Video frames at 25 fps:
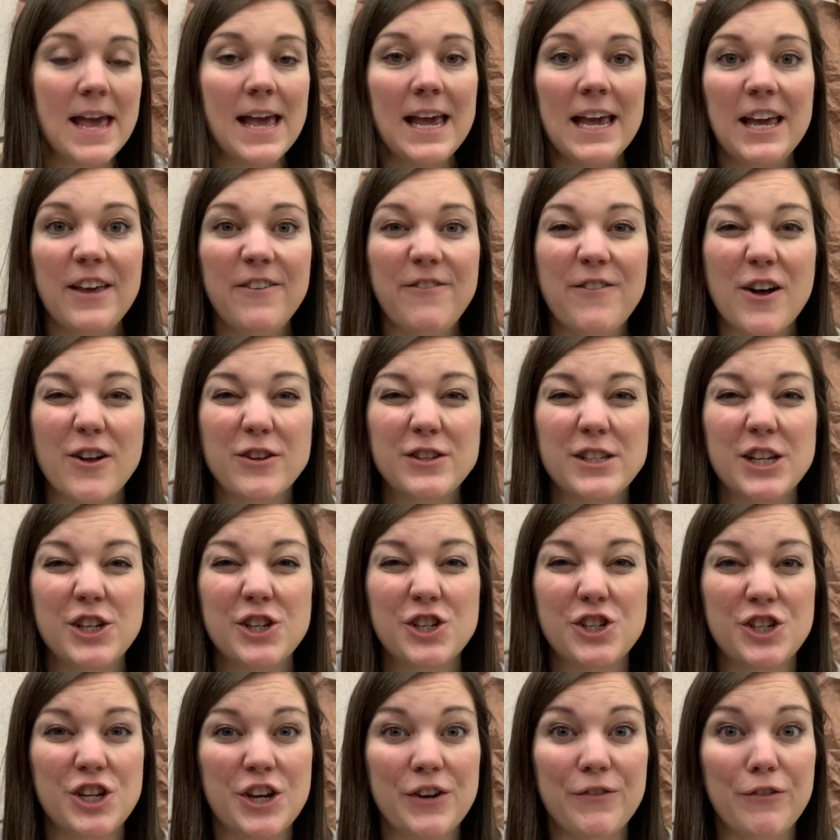He felt a
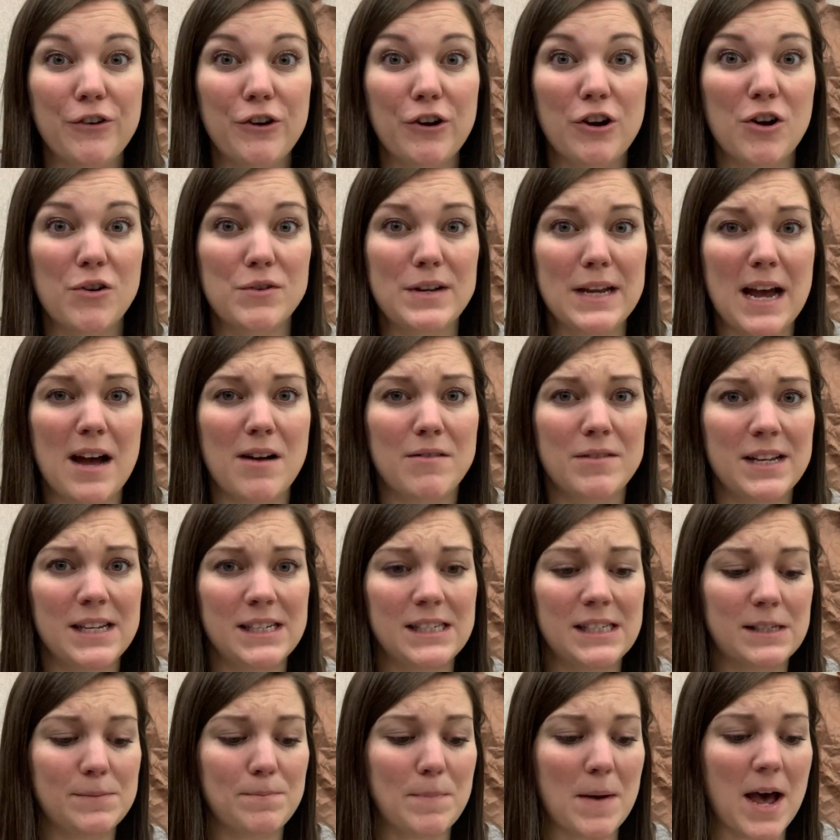shiver go down
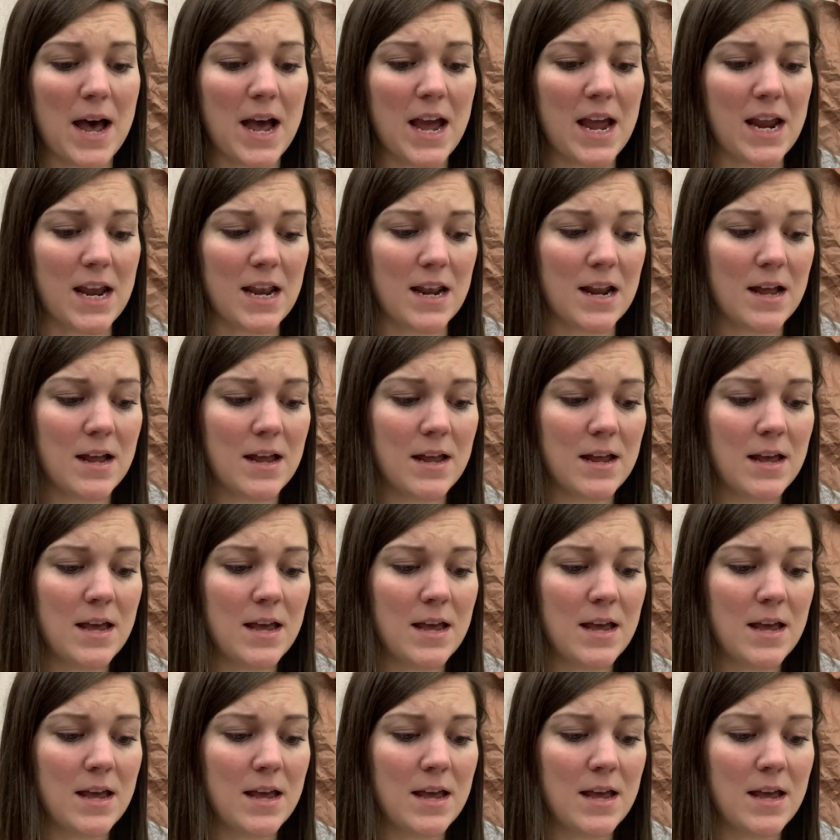his spine.